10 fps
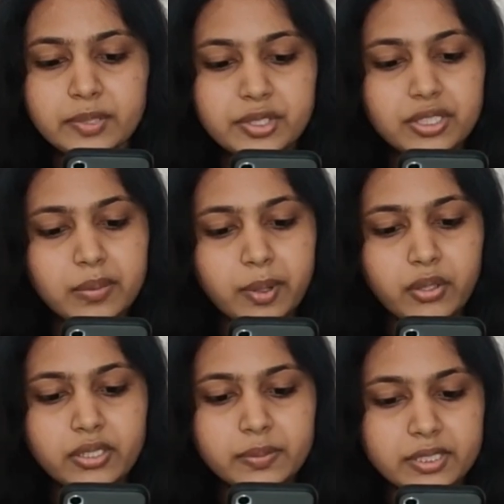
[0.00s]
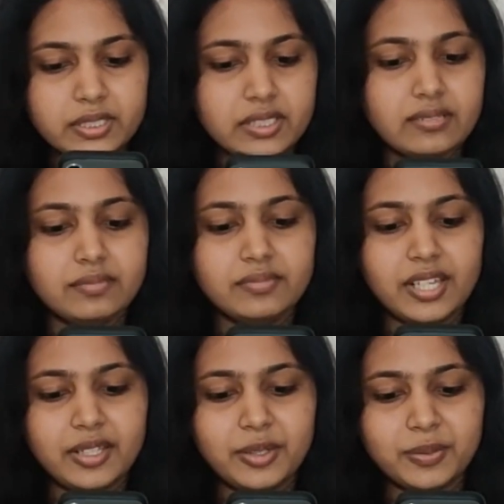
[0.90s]
especially about Tbilisi.
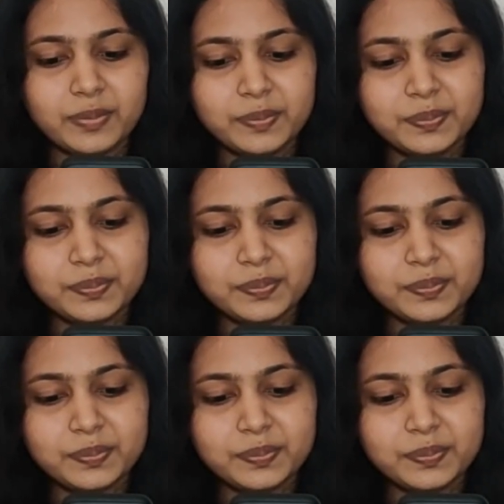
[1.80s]
Thank you.